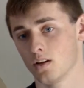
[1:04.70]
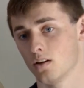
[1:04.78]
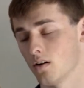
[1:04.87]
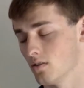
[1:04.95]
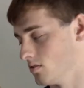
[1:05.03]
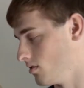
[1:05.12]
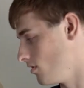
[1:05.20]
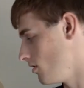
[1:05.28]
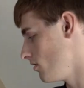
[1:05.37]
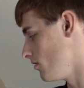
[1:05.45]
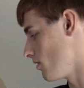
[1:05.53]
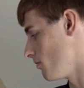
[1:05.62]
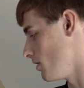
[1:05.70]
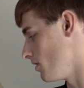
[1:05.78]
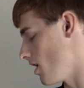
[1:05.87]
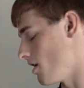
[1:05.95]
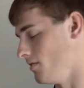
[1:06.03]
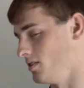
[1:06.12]
And also another one,
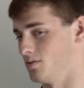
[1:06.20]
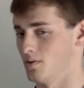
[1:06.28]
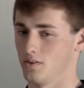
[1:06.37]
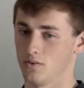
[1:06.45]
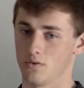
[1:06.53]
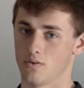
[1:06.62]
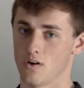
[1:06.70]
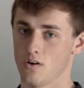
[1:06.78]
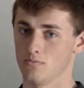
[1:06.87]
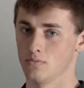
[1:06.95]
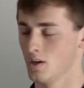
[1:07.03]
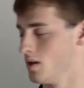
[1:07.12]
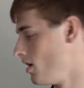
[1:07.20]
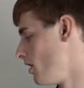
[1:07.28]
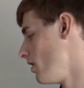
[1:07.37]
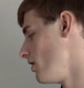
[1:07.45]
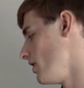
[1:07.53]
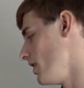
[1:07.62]
obvious one, Google Home.
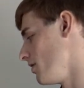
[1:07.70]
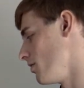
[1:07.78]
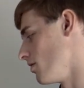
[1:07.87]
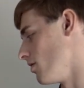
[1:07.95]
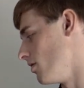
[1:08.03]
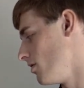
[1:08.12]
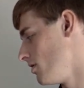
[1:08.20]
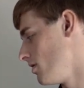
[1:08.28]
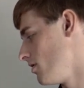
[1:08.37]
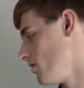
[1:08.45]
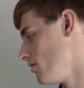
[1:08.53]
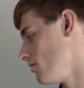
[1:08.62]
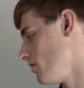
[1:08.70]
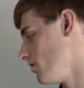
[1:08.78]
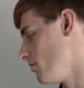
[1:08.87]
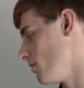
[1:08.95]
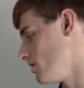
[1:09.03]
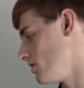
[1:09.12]
Hey Google,
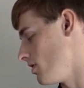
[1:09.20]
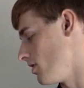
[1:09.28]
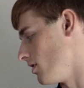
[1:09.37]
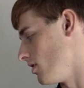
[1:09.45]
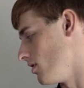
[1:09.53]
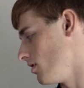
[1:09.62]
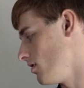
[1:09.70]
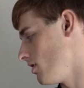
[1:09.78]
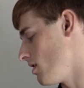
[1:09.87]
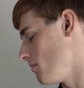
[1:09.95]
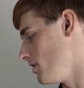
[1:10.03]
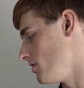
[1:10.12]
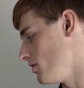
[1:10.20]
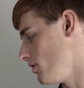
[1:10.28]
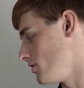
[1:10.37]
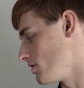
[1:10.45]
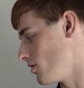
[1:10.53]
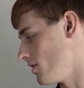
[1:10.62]
how many
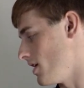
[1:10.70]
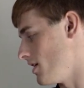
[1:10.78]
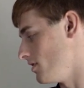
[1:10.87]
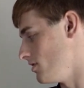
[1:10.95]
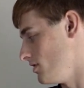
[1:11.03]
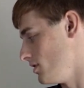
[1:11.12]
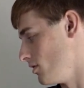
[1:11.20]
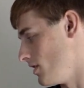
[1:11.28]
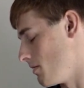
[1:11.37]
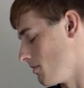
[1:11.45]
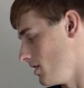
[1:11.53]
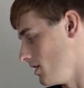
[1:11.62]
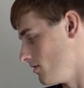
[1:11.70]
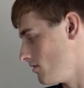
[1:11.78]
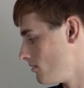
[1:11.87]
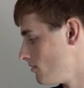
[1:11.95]
students go to NSU in Aberdeen?